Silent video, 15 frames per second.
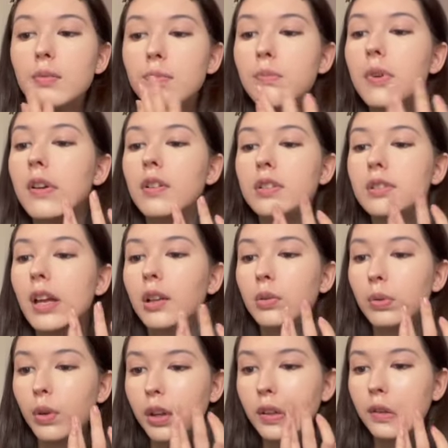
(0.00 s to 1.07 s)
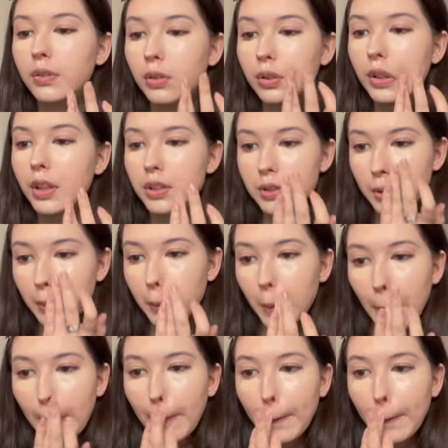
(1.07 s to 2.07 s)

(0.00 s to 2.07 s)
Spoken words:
because that way the foundation